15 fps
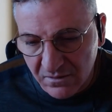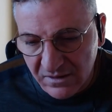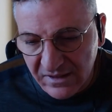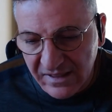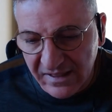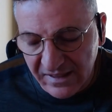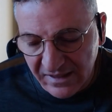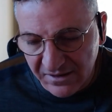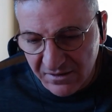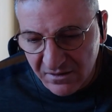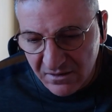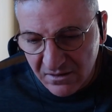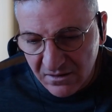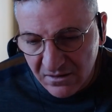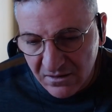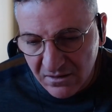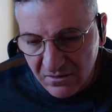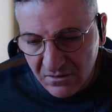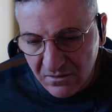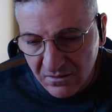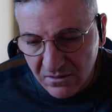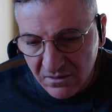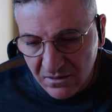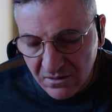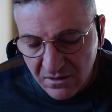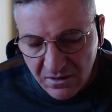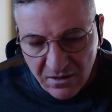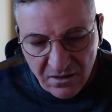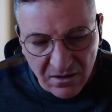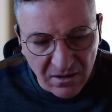need, yes,
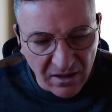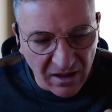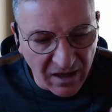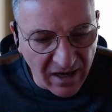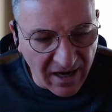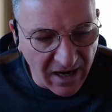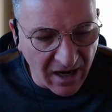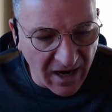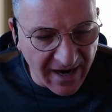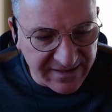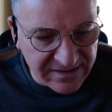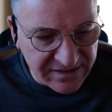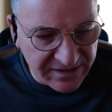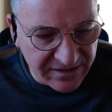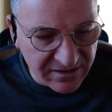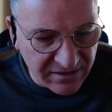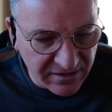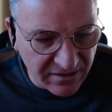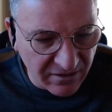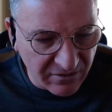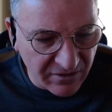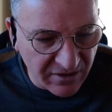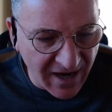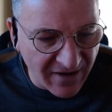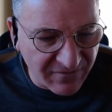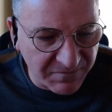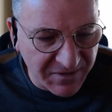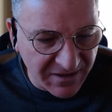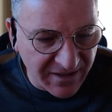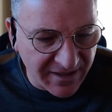I think you know you have
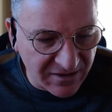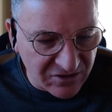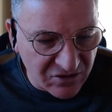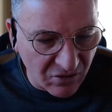to be like a